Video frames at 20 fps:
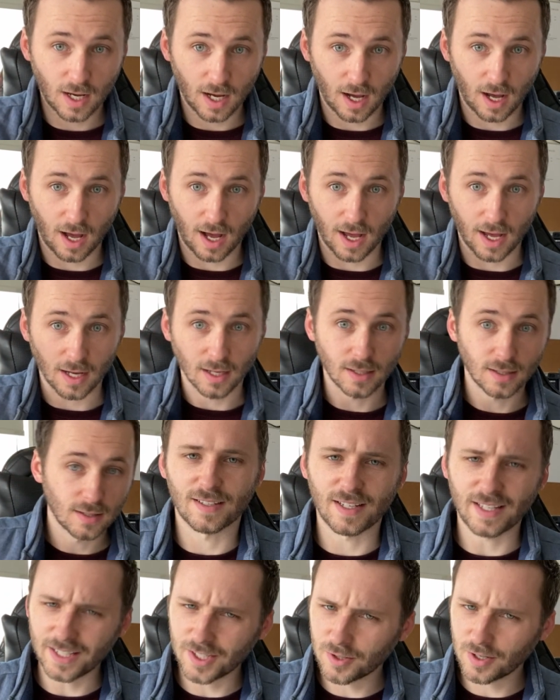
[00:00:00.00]
higher.
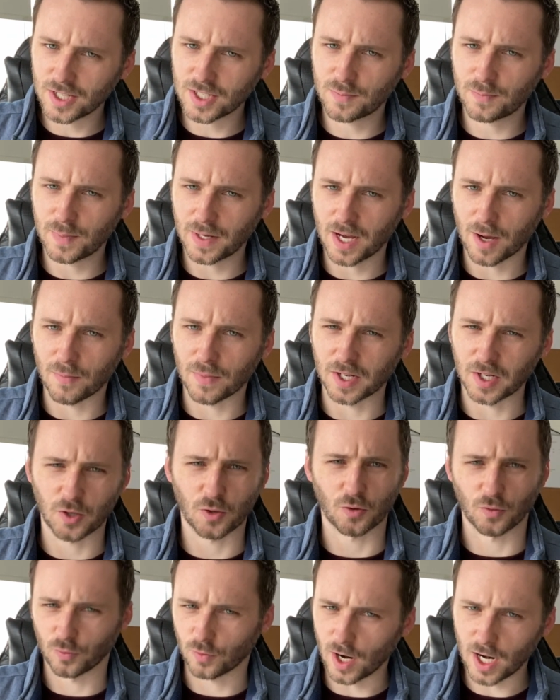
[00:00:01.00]
NIO has become
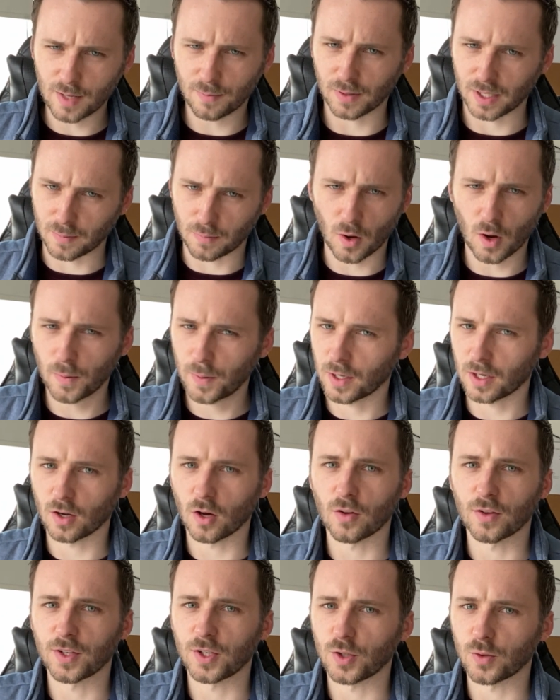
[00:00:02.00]
incredibly popular
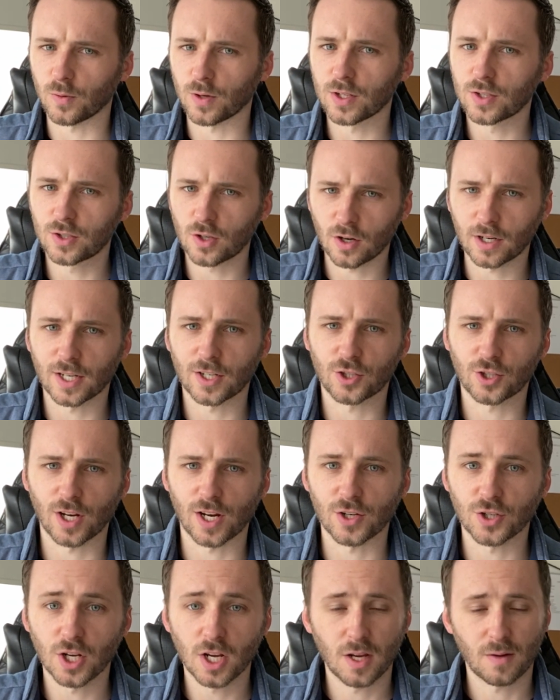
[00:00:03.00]
on the US stock
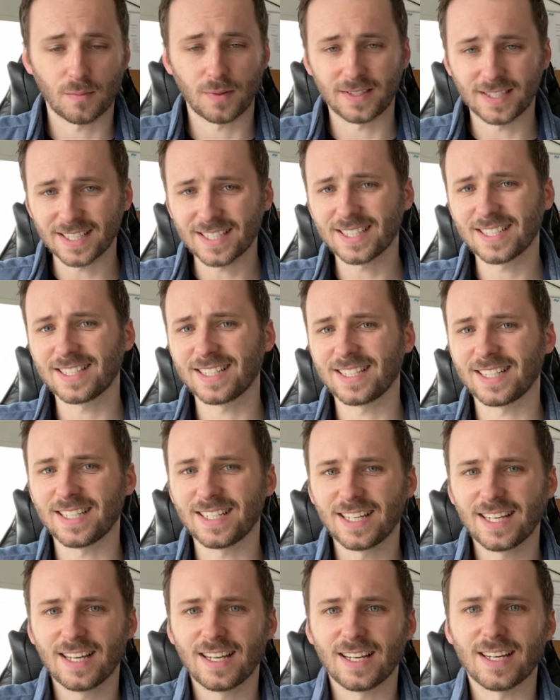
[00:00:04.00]
exchange, particularly
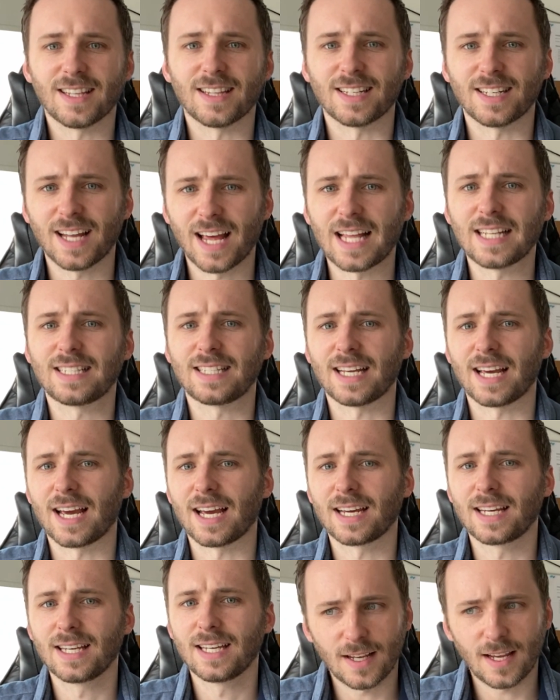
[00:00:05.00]
in the
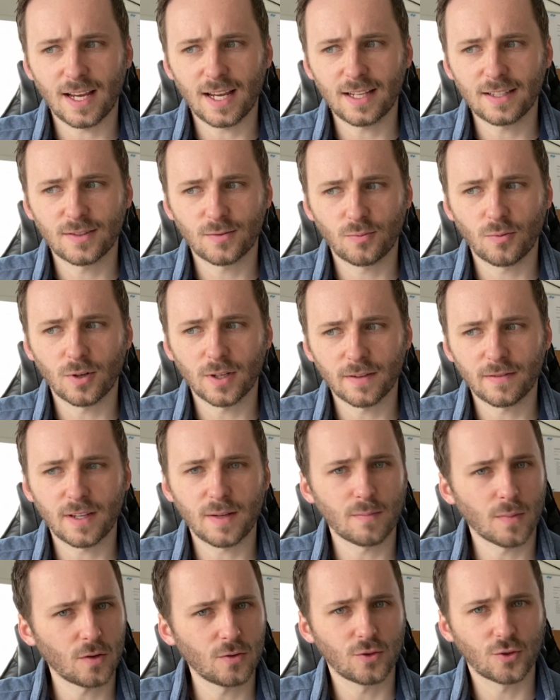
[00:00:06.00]
NASDAQ. It's one of the
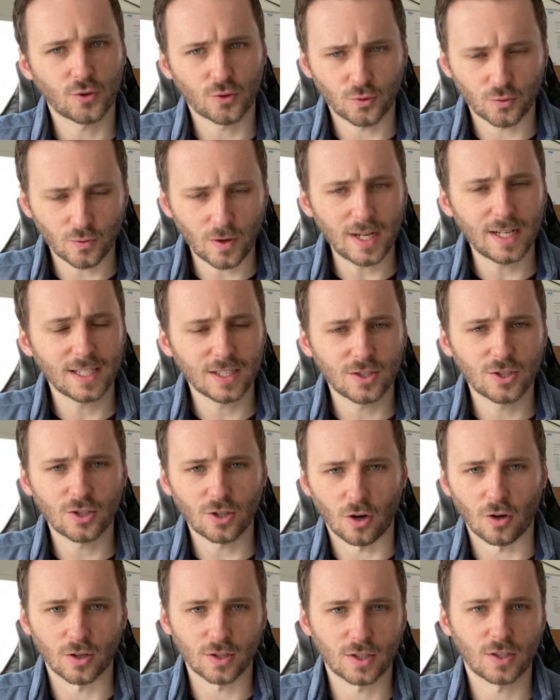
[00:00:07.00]
most traded
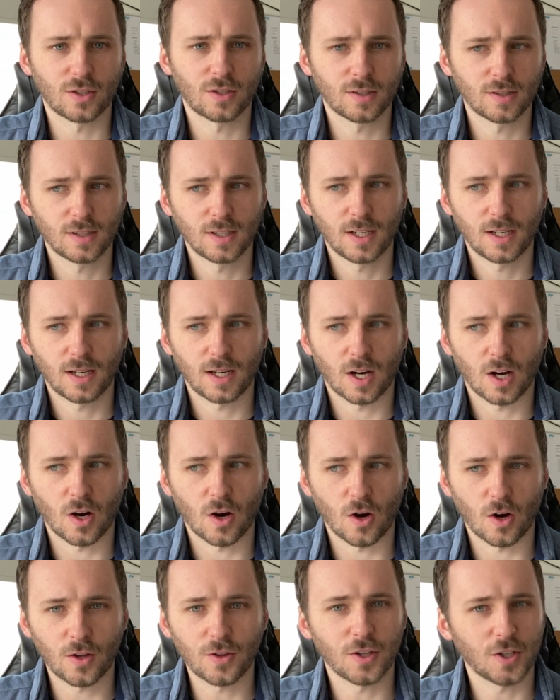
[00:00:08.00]
stocks
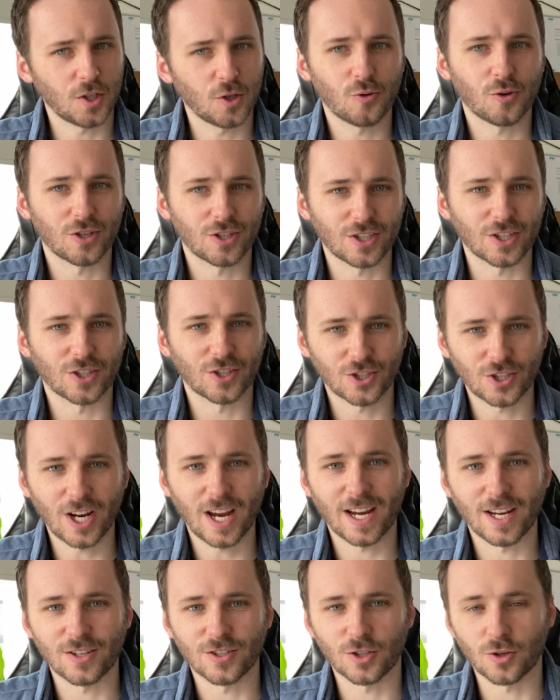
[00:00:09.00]
on the US
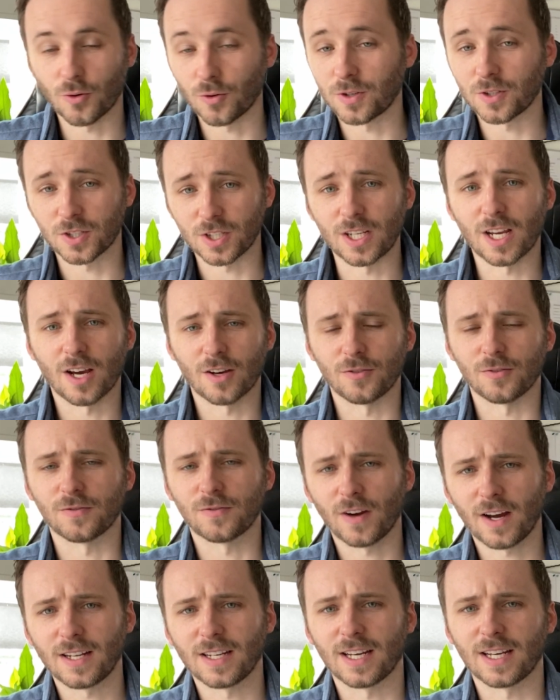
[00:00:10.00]
exchange, according to Yahoo
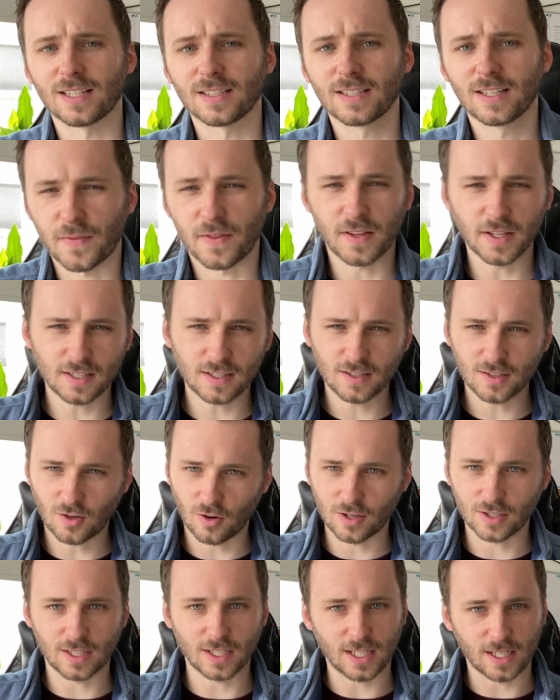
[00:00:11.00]
Finance. This is
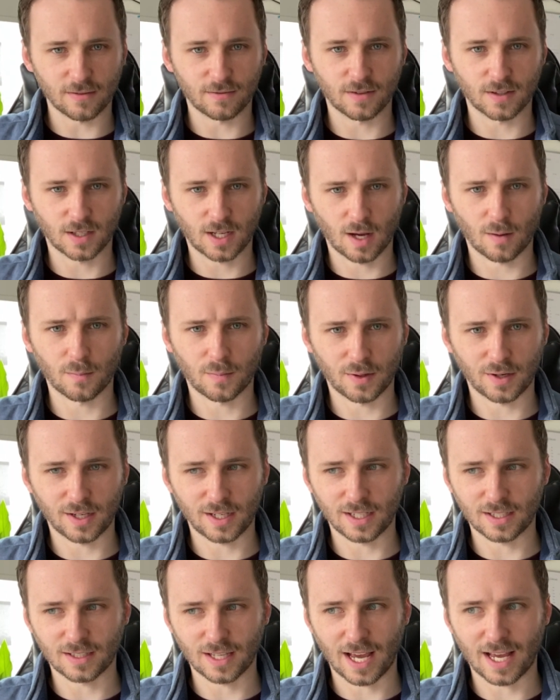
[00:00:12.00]
going to give the
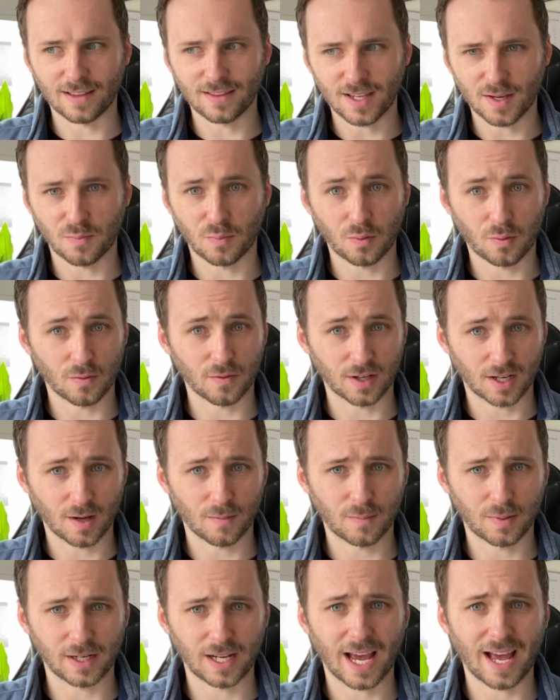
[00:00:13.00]
companies and the
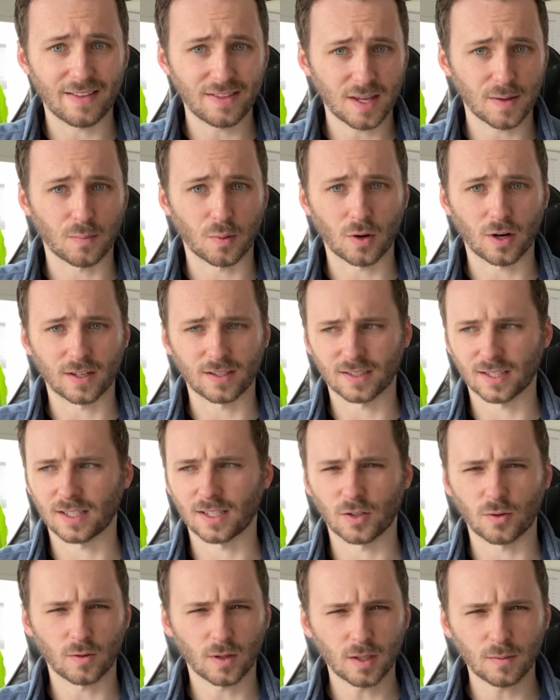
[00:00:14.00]
company and their products an
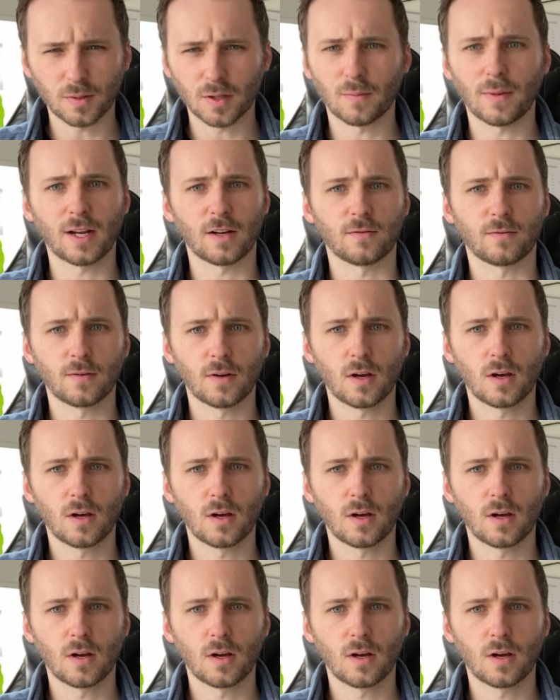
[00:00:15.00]
incredible amount